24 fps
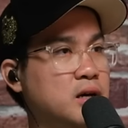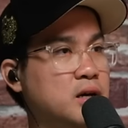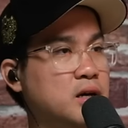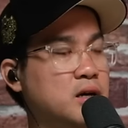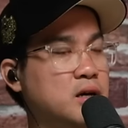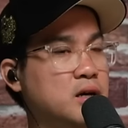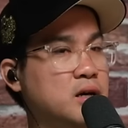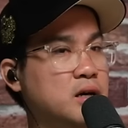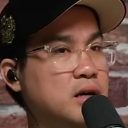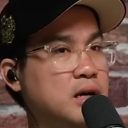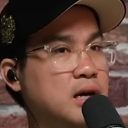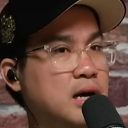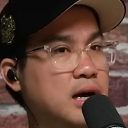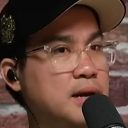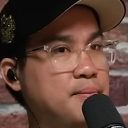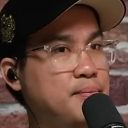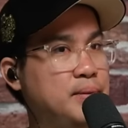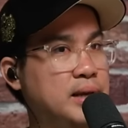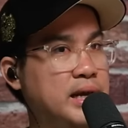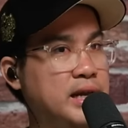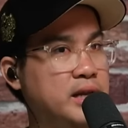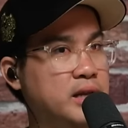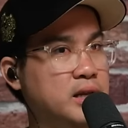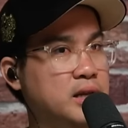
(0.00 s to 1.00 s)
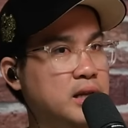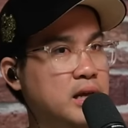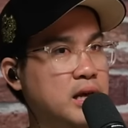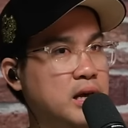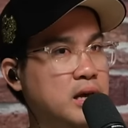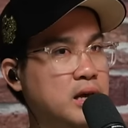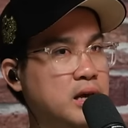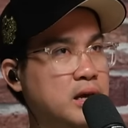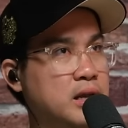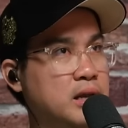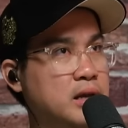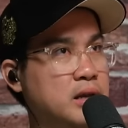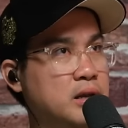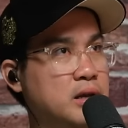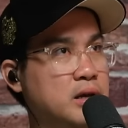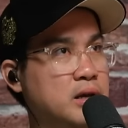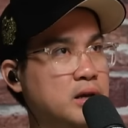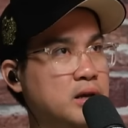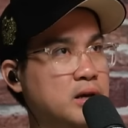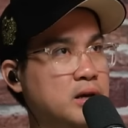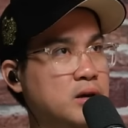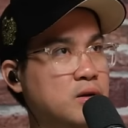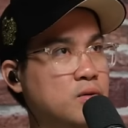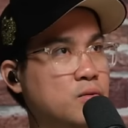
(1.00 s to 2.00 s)
Uh, I played it, and
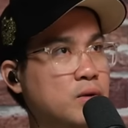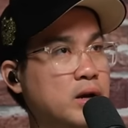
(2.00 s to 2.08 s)
uh,